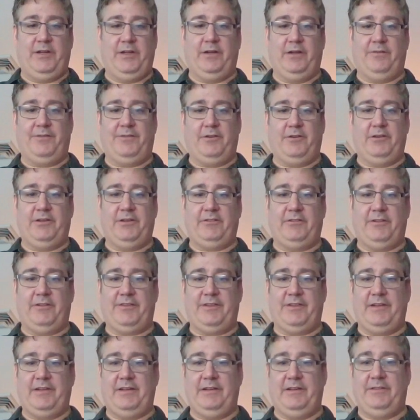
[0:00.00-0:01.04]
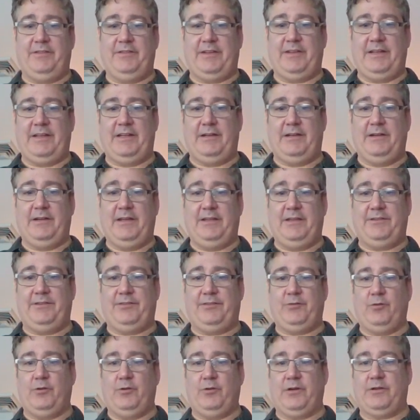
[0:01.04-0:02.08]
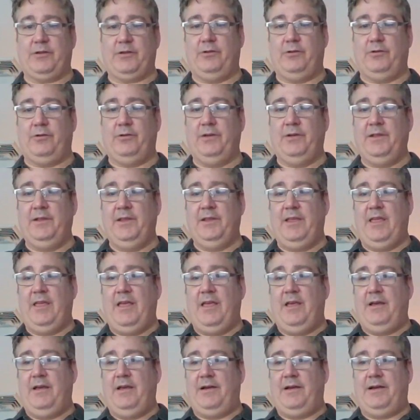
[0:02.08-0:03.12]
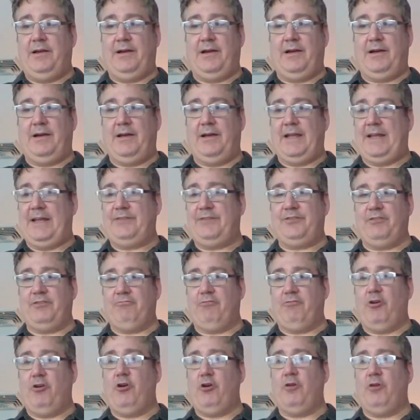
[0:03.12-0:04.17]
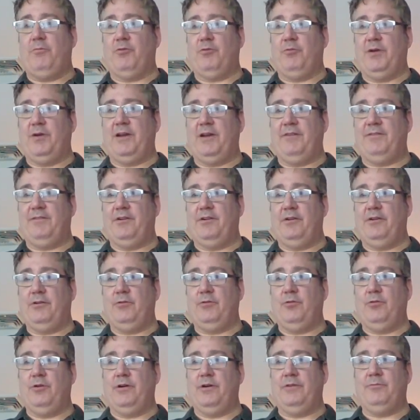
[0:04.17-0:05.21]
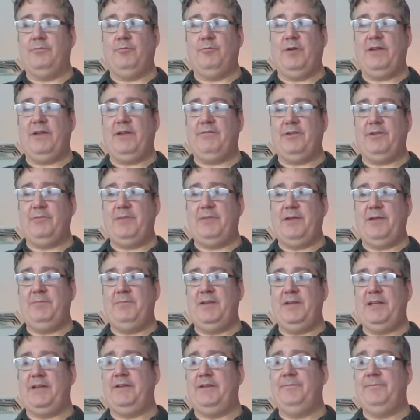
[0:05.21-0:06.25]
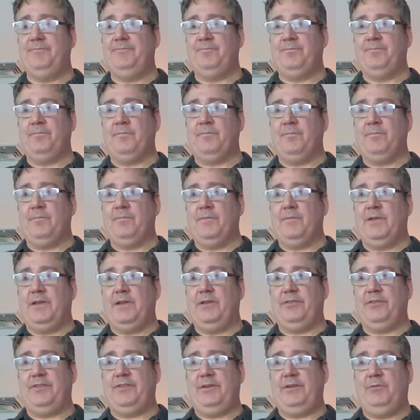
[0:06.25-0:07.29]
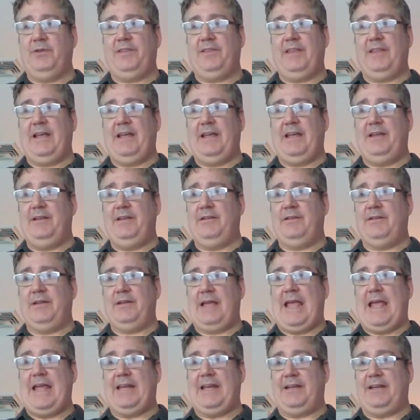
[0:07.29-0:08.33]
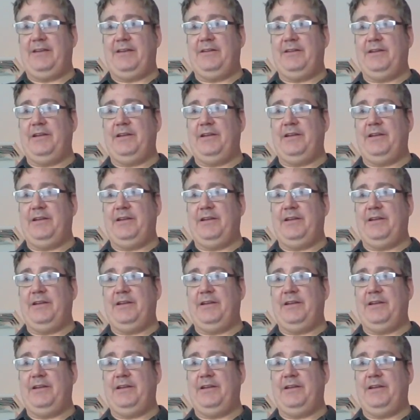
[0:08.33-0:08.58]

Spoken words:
If you're interested in, say, a historical ancient Rome or whatever it may be, see what they ate.